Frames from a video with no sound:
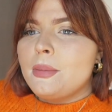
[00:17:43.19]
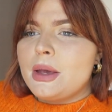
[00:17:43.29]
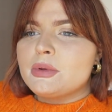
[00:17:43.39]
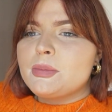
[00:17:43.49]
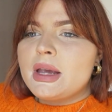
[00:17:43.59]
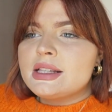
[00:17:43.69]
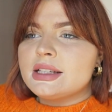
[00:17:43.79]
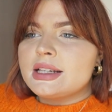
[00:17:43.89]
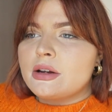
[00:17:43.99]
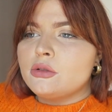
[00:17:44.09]
but it was
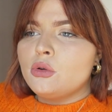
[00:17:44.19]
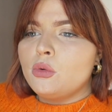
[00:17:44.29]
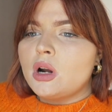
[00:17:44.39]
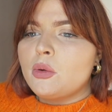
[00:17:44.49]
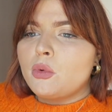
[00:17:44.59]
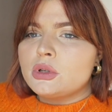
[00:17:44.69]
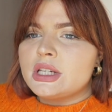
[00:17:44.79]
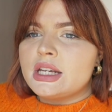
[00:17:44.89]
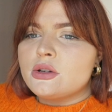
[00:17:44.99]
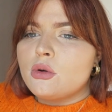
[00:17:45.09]
pissing down, and all I
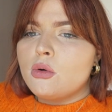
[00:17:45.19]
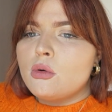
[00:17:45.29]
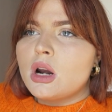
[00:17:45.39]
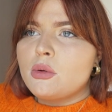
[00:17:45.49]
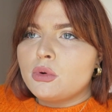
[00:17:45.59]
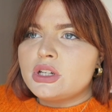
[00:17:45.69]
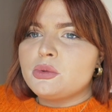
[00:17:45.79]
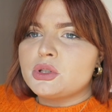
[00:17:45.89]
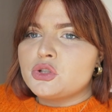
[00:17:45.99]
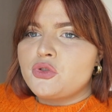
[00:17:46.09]

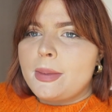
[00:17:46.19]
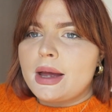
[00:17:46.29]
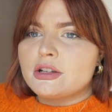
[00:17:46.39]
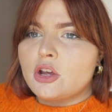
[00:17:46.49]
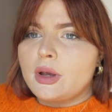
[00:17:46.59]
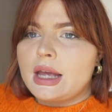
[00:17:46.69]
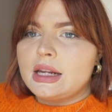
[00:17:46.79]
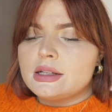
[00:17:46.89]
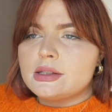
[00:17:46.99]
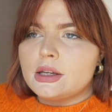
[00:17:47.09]
wanted was a trip out to go
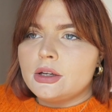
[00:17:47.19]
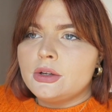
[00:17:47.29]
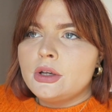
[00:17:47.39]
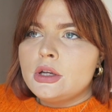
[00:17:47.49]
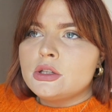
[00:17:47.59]
get an itsu.